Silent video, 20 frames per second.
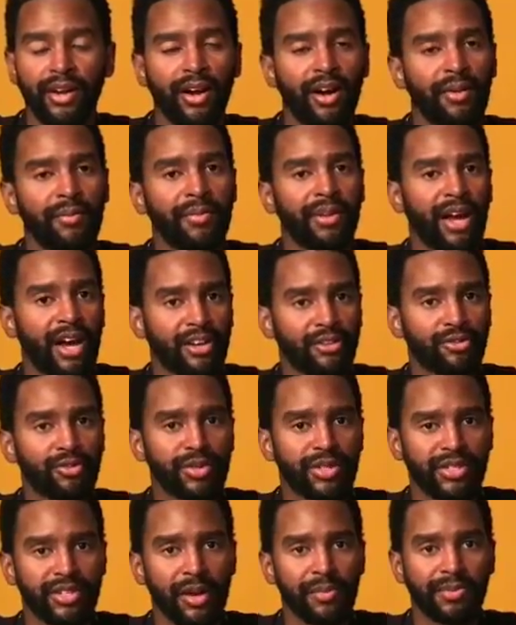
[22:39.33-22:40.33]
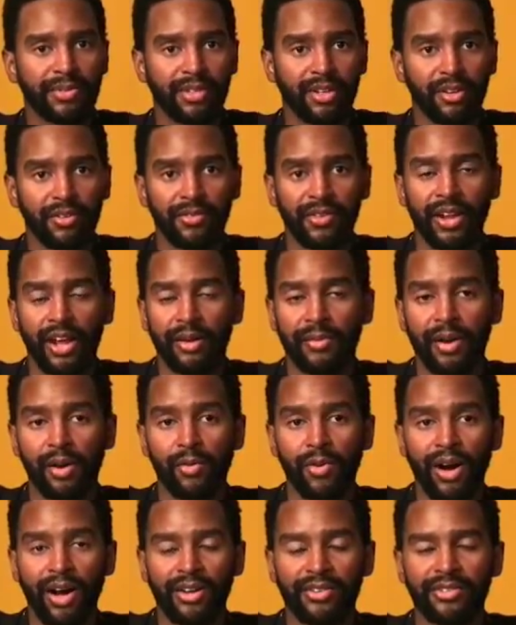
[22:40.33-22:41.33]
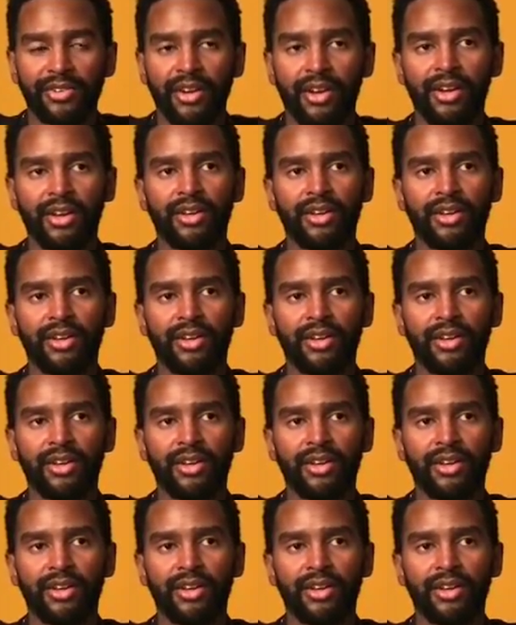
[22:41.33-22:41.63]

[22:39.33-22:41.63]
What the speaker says: on last week's episode of Now on My Watch,